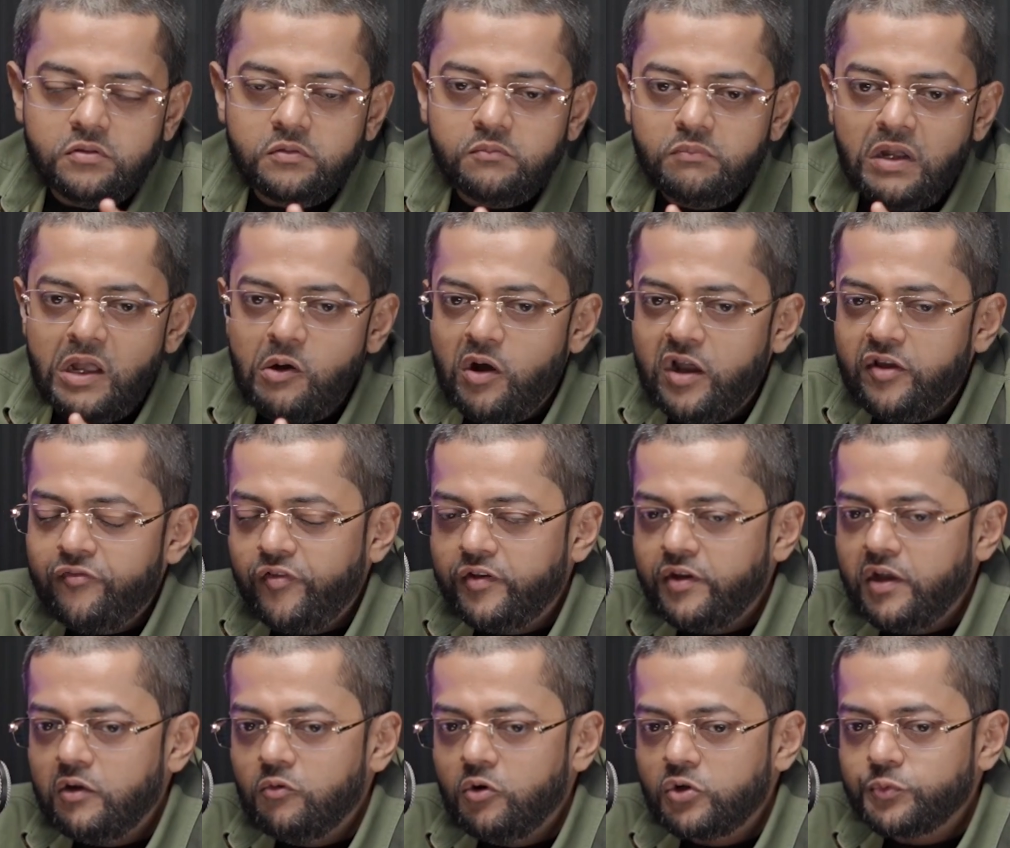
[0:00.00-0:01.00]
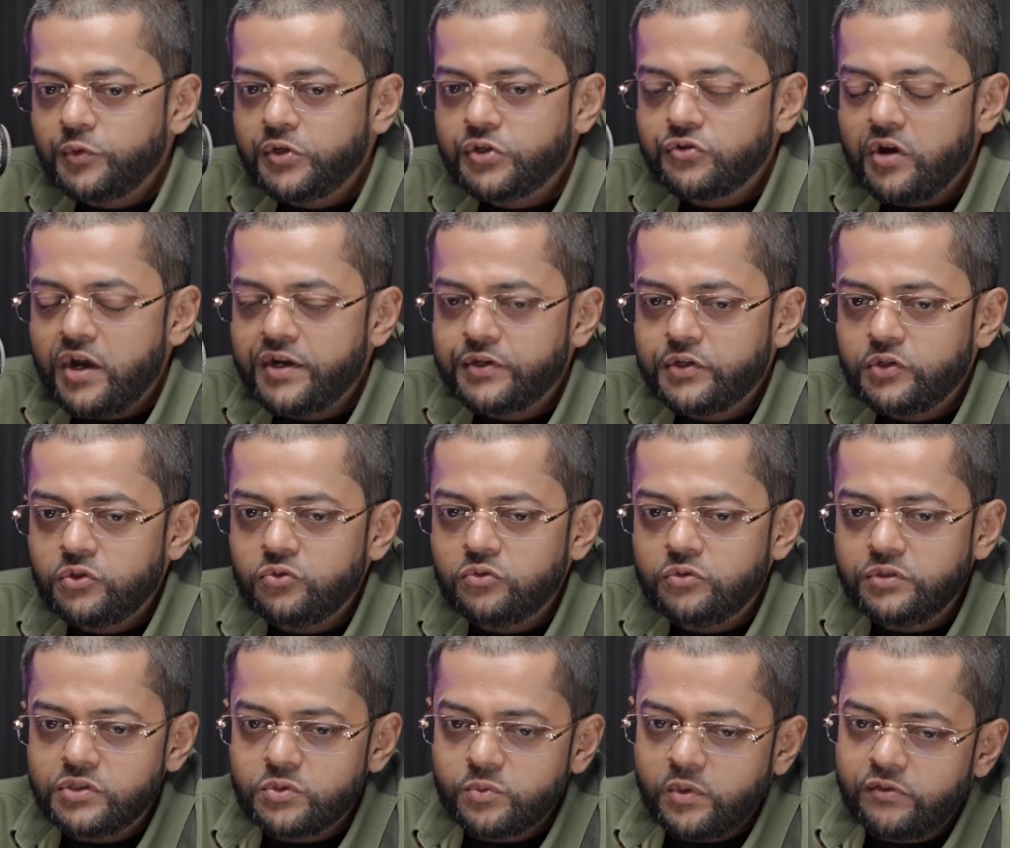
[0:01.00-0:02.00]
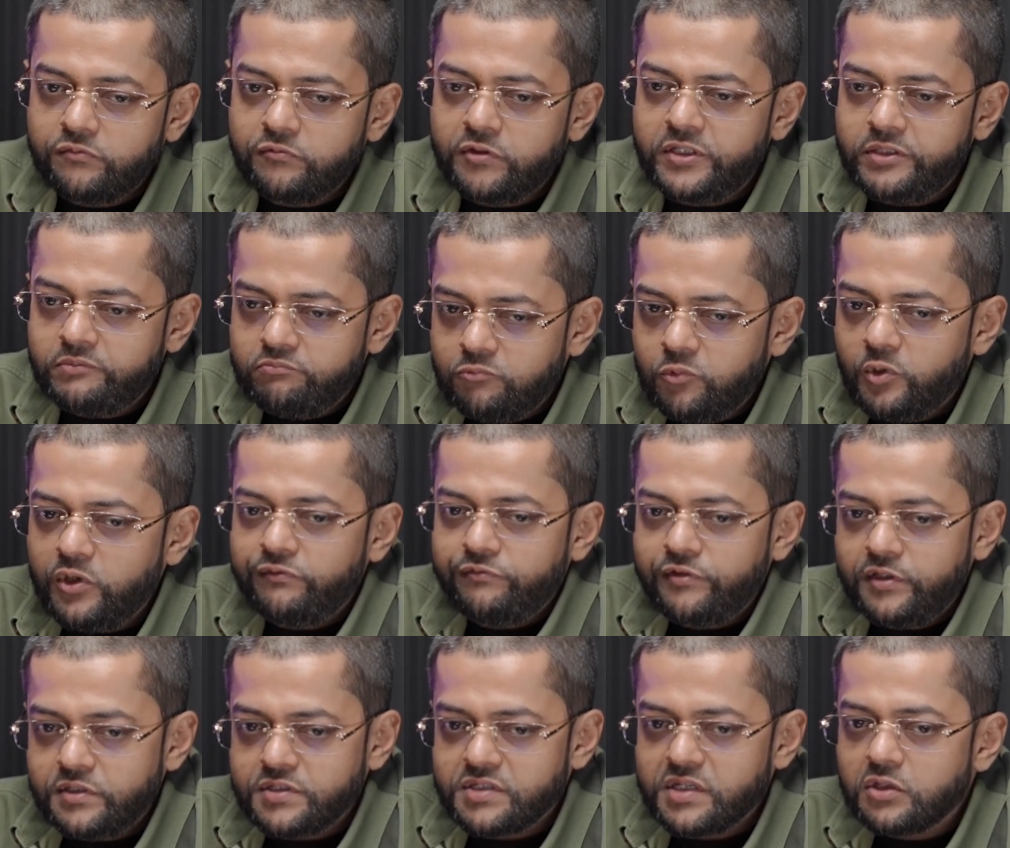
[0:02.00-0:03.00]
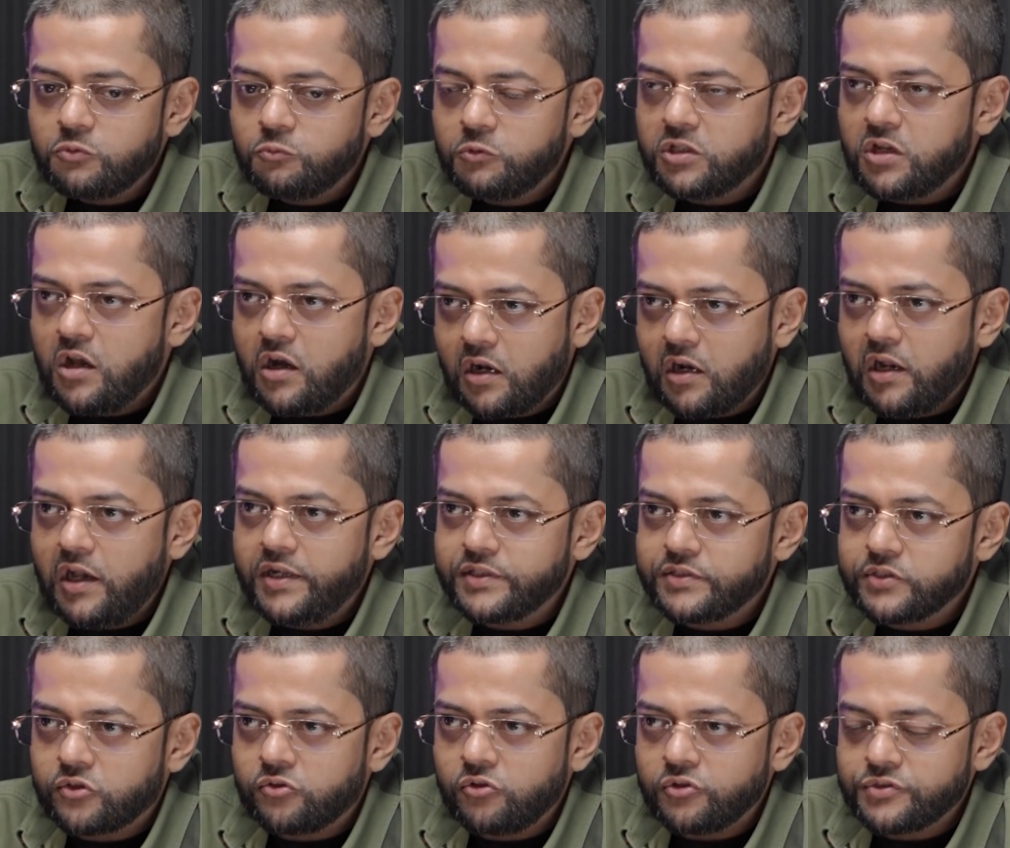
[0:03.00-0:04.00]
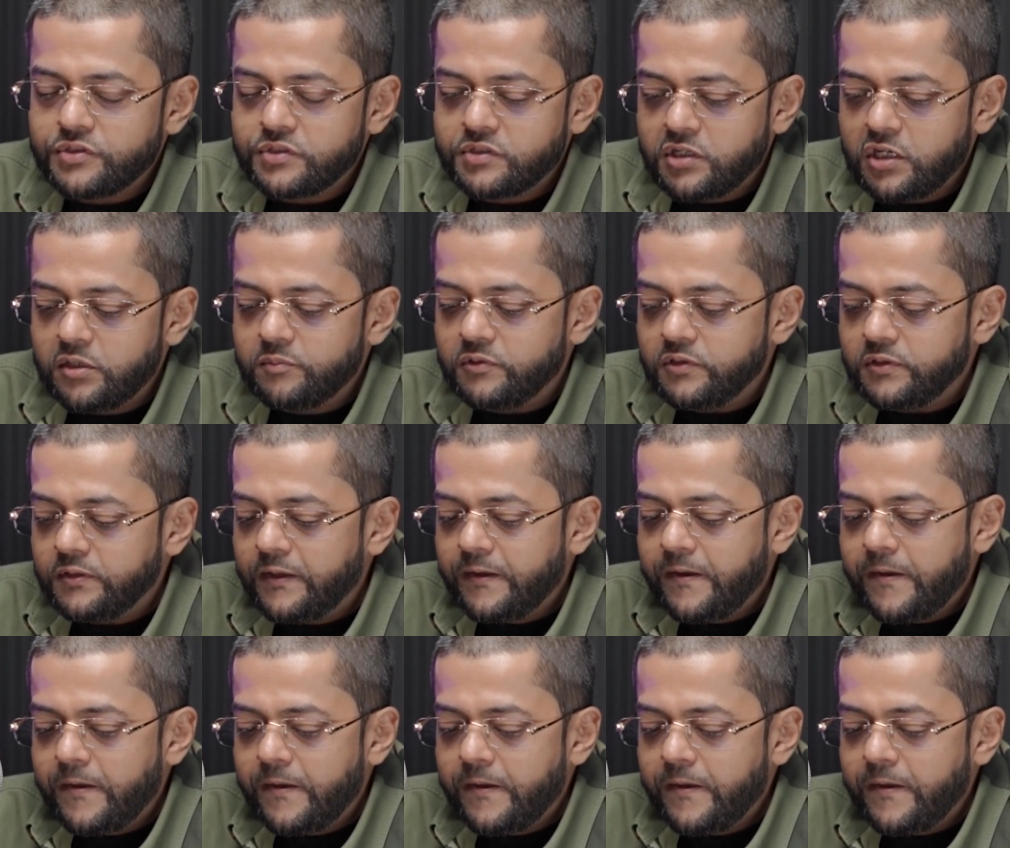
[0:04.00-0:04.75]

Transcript: My wife and I, what we try to do is when we sit with our clients across the table,